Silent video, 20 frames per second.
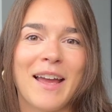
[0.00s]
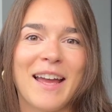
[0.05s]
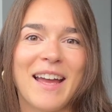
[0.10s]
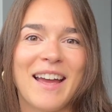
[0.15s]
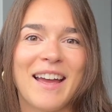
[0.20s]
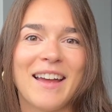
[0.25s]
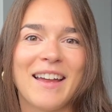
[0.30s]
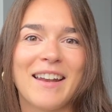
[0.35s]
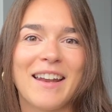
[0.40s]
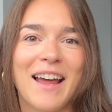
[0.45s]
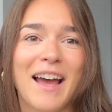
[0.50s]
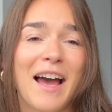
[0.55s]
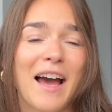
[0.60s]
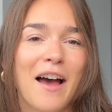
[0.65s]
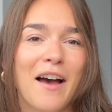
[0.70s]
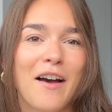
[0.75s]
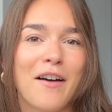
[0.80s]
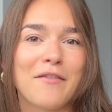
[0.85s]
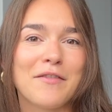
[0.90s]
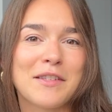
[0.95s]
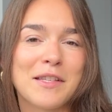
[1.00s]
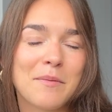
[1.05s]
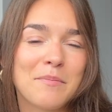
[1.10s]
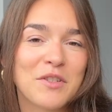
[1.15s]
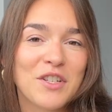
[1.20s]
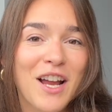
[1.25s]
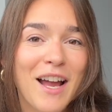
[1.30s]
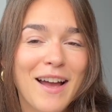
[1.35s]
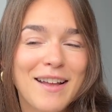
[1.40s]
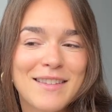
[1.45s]
and have some
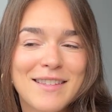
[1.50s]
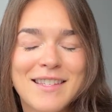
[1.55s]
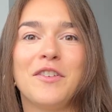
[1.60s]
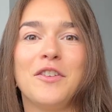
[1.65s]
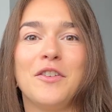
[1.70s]
chats.